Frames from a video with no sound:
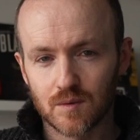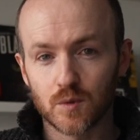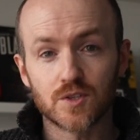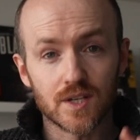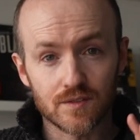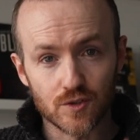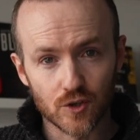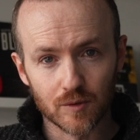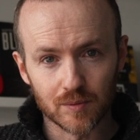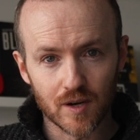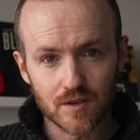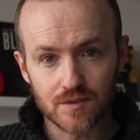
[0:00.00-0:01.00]
which gives your
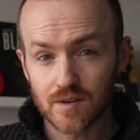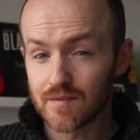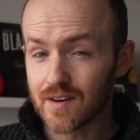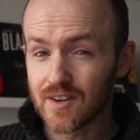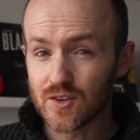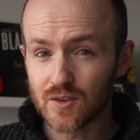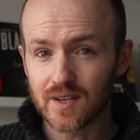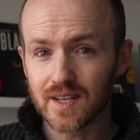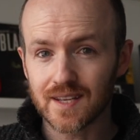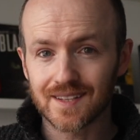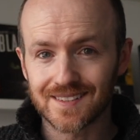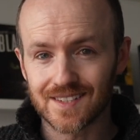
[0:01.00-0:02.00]
browser a very
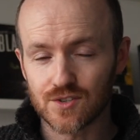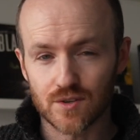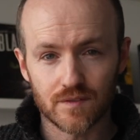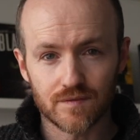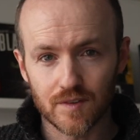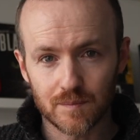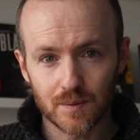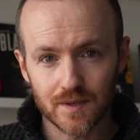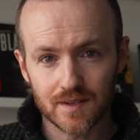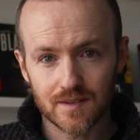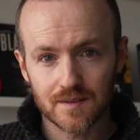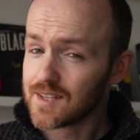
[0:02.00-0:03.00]
unique digital
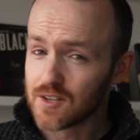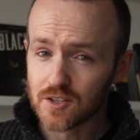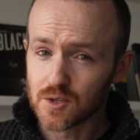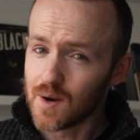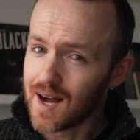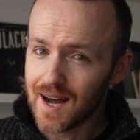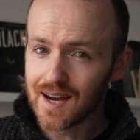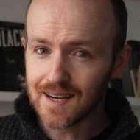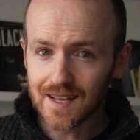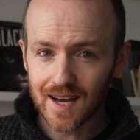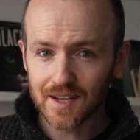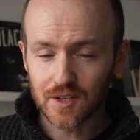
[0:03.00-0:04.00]
footprint. It's also
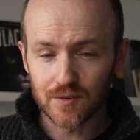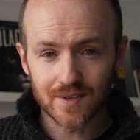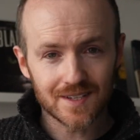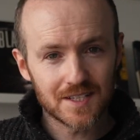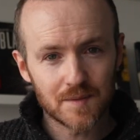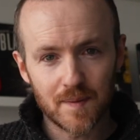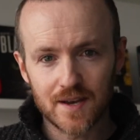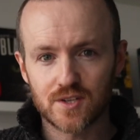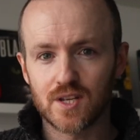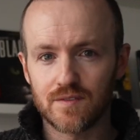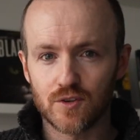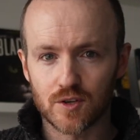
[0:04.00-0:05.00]
highly accurate,
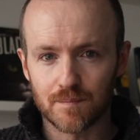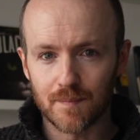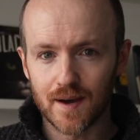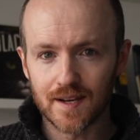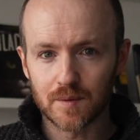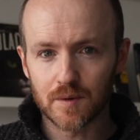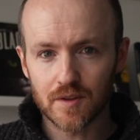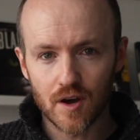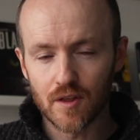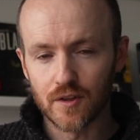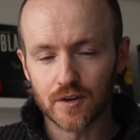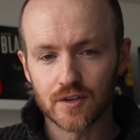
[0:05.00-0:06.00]
especially if you combine it with
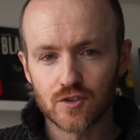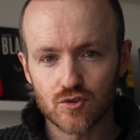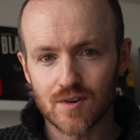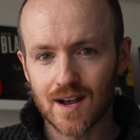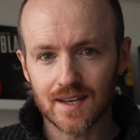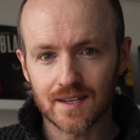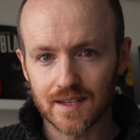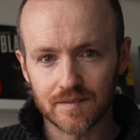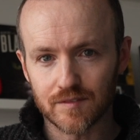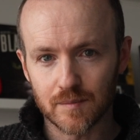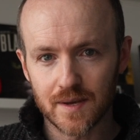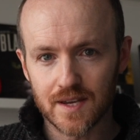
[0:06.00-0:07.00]
other tracking
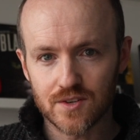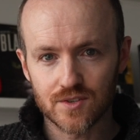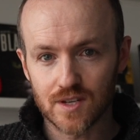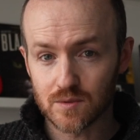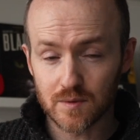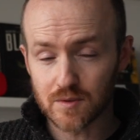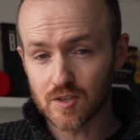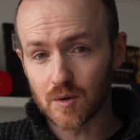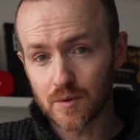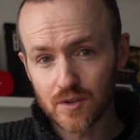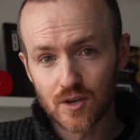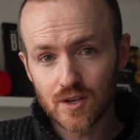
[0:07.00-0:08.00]
information, as we saw
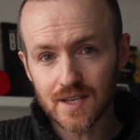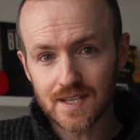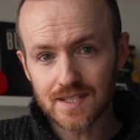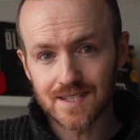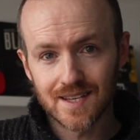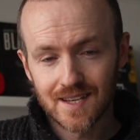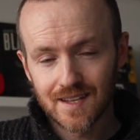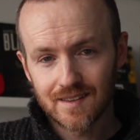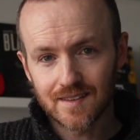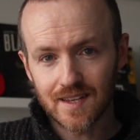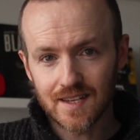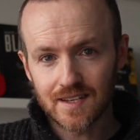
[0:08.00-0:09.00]
with cookies
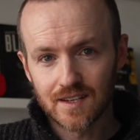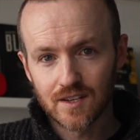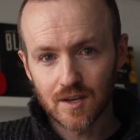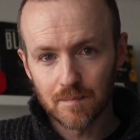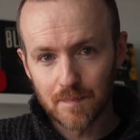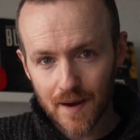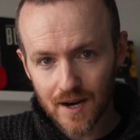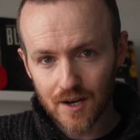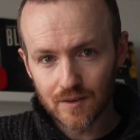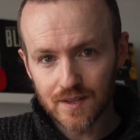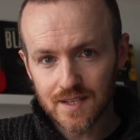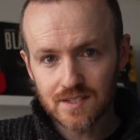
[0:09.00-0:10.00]
they
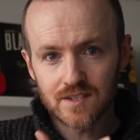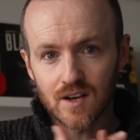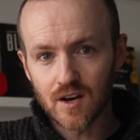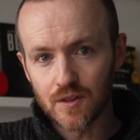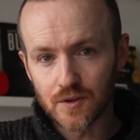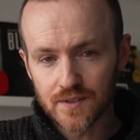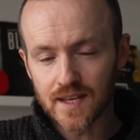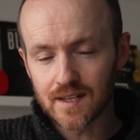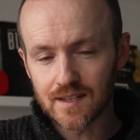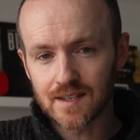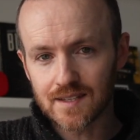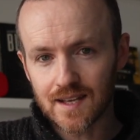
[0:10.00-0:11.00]
compare this to other data
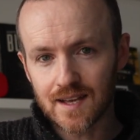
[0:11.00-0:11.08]
that they